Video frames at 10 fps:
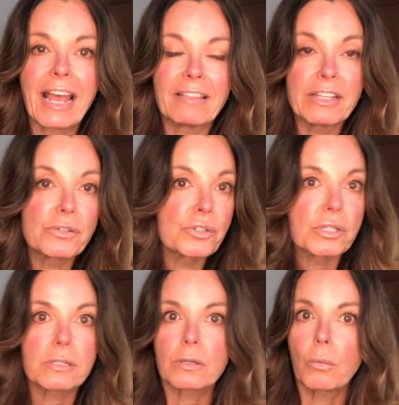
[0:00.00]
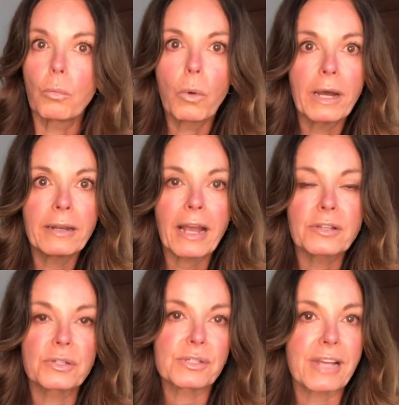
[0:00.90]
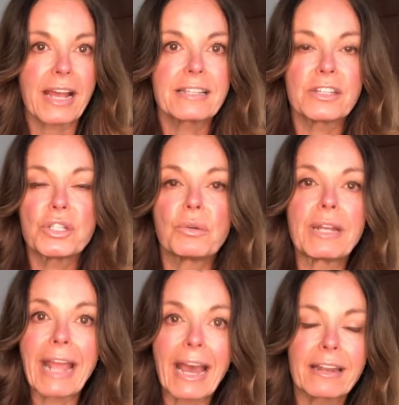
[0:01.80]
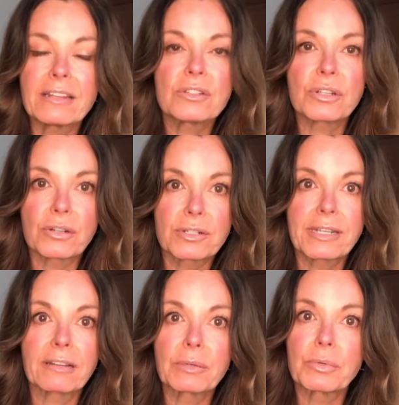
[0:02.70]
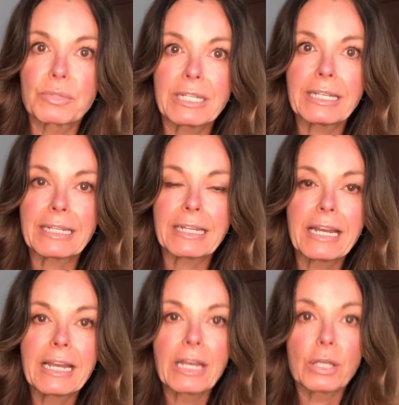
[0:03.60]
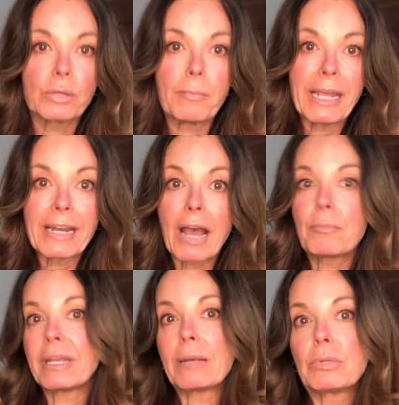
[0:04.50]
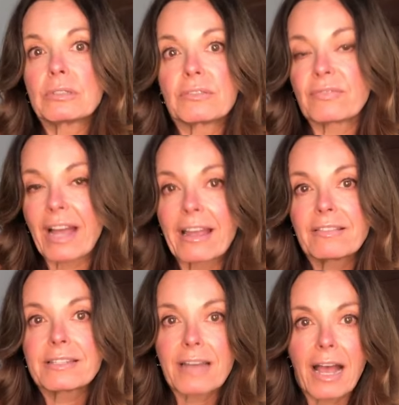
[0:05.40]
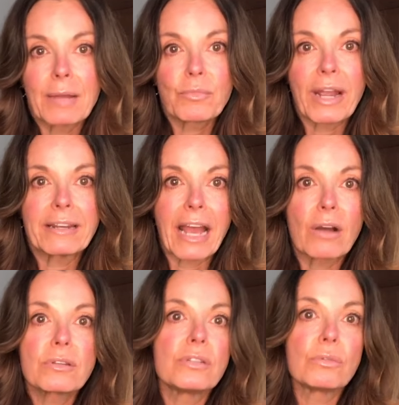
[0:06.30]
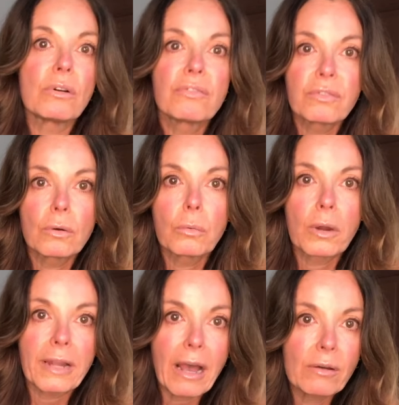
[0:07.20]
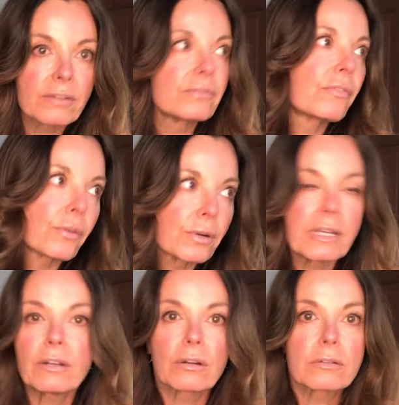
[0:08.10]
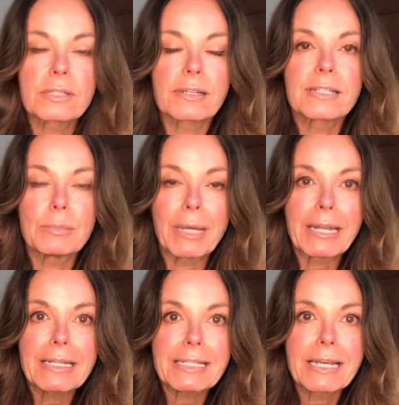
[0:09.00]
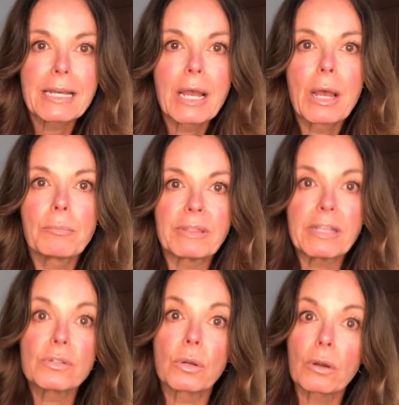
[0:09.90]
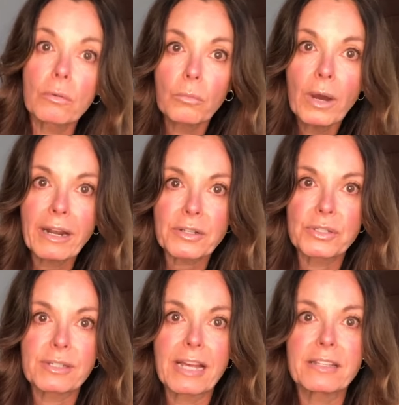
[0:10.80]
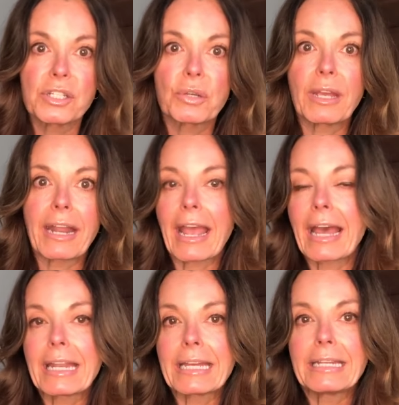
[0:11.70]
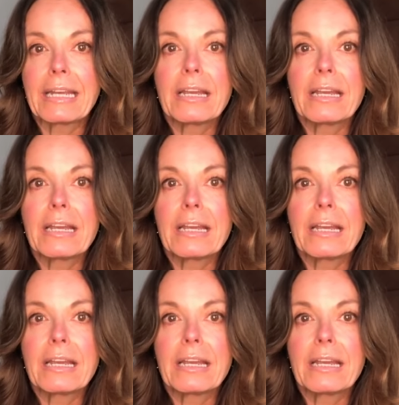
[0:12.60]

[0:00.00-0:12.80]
And these are just one exercise that you can add into your daily routine. You may not be able to find the time right now to do a full workout of 30 or 60 minutes, but these are one exercise that you can add in